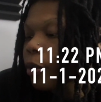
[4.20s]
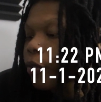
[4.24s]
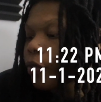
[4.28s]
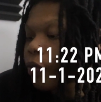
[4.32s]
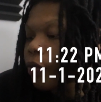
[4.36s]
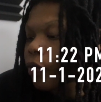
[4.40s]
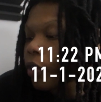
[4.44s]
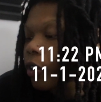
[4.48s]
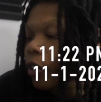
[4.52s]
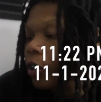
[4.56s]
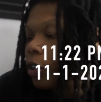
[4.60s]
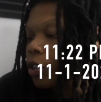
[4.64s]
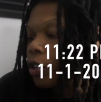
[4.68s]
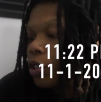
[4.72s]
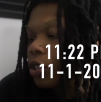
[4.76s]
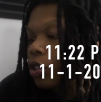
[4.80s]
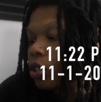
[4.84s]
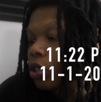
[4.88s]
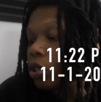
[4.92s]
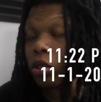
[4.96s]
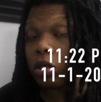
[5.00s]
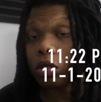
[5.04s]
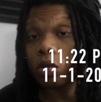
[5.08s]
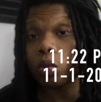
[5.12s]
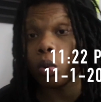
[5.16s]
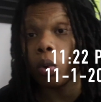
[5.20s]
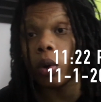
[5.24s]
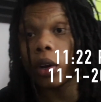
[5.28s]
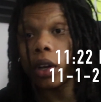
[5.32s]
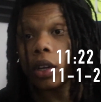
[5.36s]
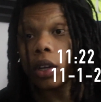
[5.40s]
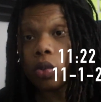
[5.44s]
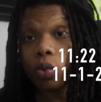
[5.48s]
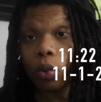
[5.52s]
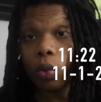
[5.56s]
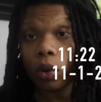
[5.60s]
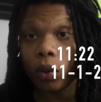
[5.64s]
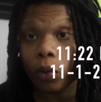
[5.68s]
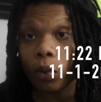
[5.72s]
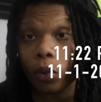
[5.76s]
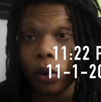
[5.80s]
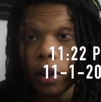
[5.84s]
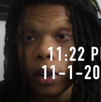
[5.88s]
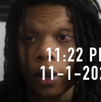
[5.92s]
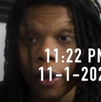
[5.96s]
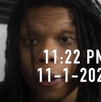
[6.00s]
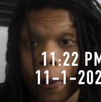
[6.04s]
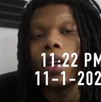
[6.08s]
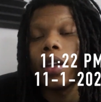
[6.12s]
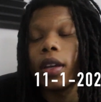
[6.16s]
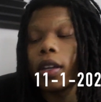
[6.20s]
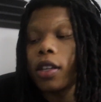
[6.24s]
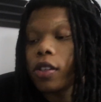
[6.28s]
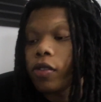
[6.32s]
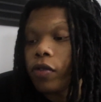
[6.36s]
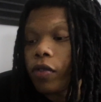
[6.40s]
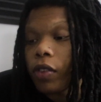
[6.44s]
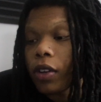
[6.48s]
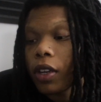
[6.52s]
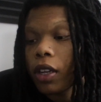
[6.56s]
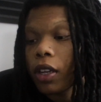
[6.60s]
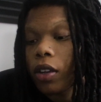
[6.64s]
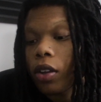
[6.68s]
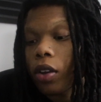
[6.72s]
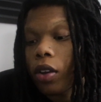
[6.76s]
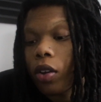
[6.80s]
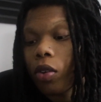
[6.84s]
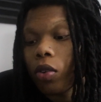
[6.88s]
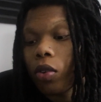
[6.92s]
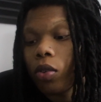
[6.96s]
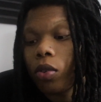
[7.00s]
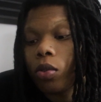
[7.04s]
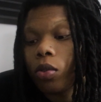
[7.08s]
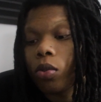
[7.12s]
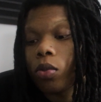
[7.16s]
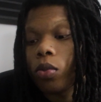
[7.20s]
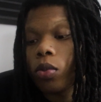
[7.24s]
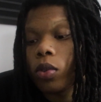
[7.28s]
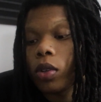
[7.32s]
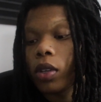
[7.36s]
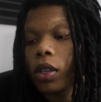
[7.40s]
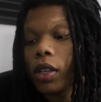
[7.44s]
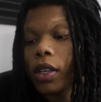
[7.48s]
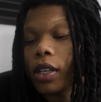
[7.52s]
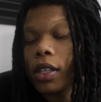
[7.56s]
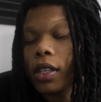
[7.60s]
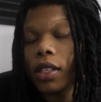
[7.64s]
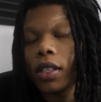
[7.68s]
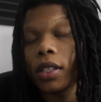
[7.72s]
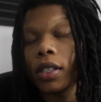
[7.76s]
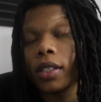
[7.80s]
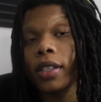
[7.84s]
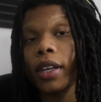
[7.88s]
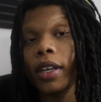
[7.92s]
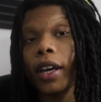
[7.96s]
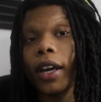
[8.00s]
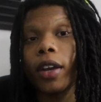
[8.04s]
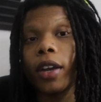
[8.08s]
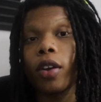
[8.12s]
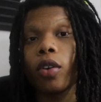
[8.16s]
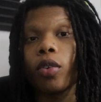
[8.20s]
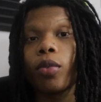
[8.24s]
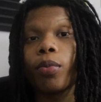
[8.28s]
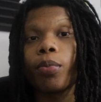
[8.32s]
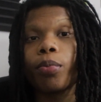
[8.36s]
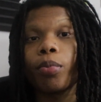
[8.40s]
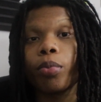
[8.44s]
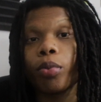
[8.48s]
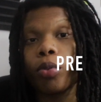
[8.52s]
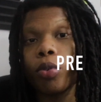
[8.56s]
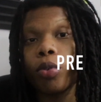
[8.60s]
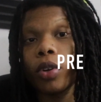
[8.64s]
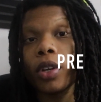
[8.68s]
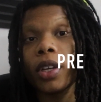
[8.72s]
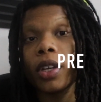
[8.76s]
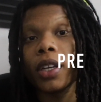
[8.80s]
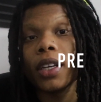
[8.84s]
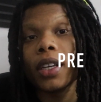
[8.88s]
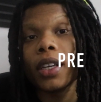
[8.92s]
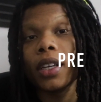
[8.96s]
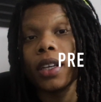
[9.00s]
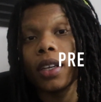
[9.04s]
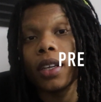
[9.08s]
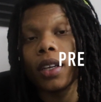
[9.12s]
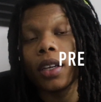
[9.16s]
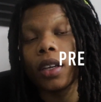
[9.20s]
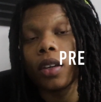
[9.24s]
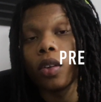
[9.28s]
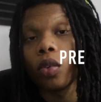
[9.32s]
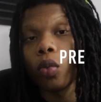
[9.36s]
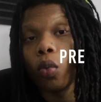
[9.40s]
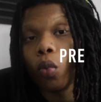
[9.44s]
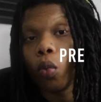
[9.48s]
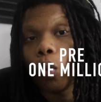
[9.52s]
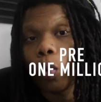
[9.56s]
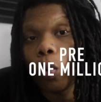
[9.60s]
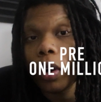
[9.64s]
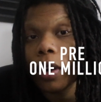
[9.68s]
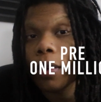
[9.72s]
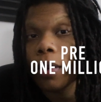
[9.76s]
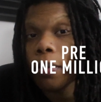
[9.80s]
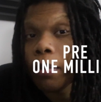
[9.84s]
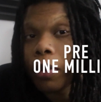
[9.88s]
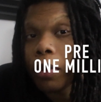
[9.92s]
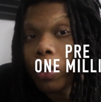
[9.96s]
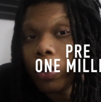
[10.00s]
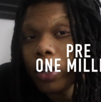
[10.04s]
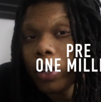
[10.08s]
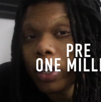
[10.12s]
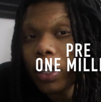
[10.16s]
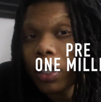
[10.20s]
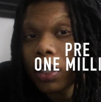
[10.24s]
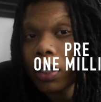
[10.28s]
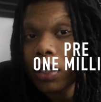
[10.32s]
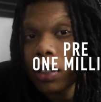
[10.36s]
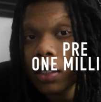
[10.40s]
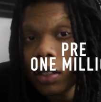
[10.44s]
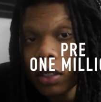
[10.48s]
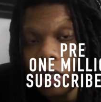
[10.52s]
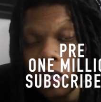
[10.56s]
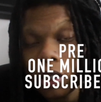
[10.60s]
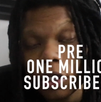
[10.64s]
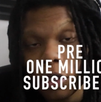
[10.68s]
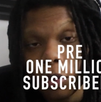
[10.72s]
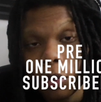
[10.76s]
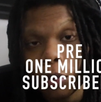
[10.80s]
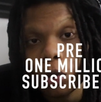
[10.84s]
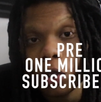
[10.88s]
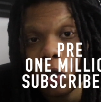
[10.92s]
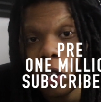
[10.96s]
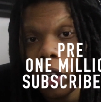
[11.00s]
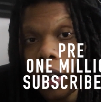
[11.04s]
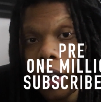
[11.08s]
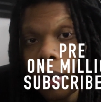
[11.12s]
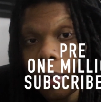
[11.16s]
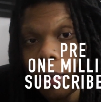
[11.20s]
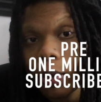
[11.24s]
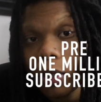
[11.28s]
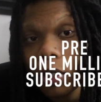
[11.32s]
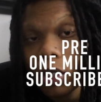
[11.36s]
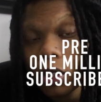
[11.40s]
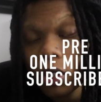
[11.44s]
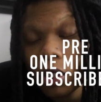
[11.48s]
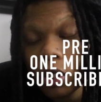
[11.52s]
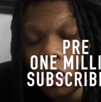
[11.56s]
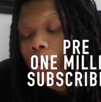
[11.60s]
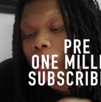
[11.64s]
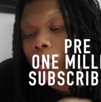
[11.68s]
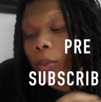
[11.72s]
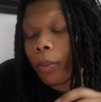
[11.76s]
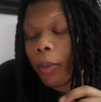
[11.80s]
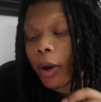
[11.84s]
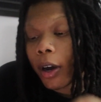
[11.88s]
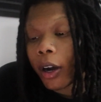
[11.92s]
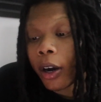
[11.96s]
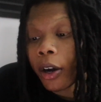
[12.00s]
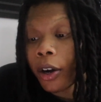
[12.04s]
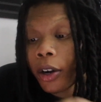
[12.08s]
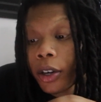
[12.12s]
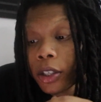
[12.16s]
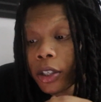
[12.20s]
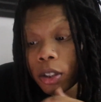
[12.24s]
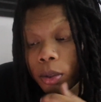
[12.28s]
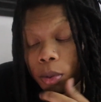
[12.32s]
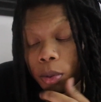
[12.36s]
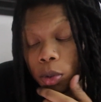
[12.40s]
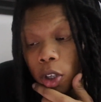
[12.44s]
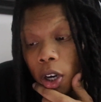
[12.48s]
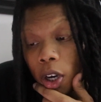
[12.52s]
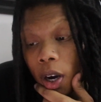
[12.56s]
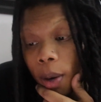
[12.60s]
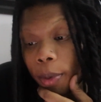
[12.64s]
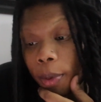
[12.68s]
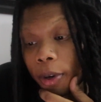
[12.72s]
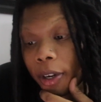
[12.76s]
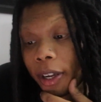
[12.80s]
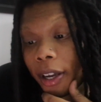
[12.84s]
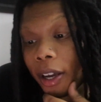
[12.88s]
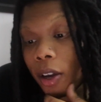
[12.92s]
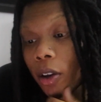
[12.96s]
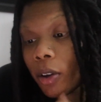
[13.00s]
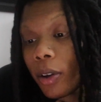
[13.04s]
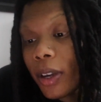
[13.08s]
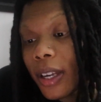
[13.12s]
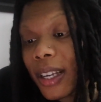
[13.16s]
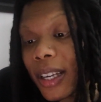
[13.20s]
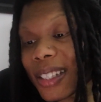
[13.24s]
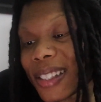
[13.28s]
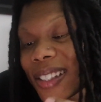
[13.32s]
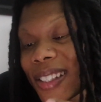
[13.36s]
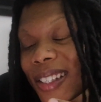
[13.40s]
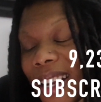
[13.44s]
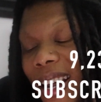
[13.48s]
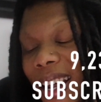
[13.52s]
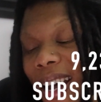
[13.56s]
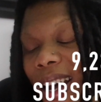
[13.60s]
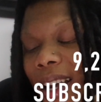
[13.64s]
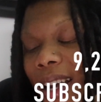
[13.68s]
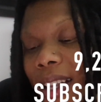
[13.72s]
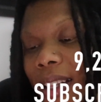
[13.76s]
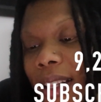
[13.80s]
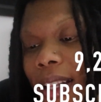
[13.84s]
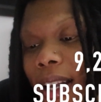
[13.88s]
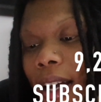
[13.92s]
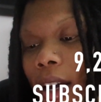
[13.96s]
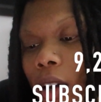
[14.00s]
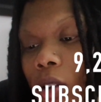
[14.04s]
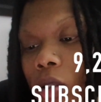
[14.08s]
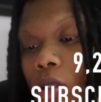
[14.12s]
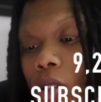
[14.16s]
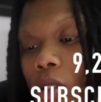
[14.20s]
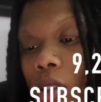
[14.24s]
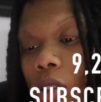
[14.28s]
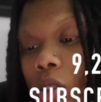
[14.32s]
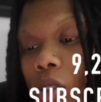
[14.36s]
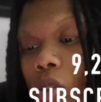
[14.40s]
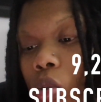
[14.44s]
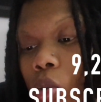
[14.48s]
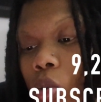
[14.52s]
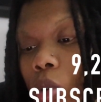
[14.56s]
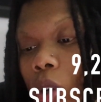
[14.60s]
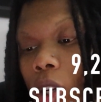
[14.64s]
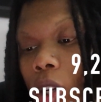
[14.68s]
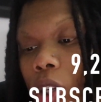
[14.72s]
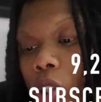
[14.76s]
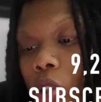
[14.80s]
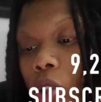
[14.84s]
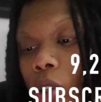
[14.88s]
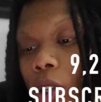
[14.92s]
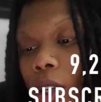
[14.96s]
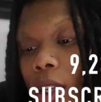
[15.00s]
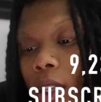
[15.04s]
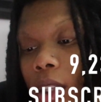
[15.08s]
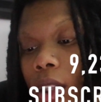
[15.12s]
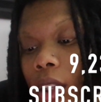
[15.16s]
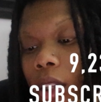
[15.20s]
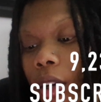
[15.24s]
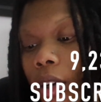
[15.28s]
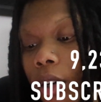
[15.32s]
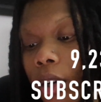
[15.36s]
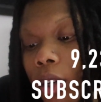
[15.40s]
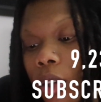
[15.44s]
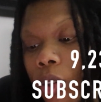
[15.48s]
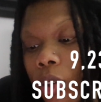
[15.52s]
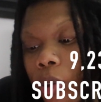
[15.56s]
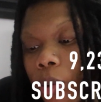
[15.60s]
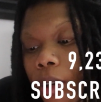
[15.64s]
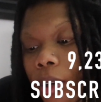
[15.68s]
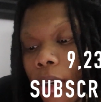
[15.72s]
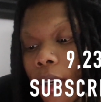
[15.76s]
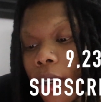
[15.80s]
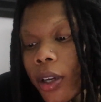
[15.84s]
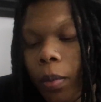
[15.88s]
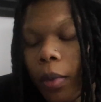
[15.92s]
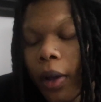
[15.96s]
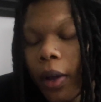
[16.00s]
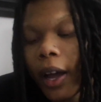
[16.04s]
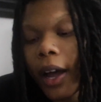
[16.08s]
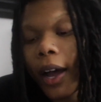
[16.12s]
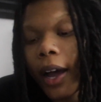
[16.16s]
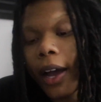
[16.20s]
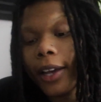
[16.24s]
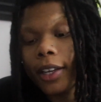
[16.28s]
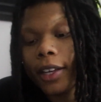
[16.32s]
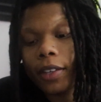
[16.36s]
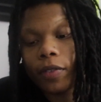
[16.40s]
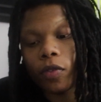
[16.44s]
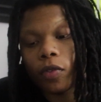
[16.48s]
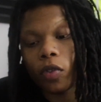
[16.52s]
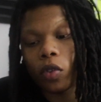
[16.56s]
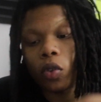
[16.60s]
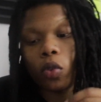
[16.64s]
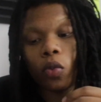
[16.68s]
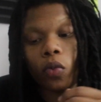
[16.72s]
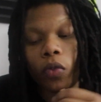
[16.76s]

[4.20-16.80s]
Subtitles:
1st, 2021, and this video is entitled Pre 1 Million Subscribers. My current subscriber count is 9,233. My highest view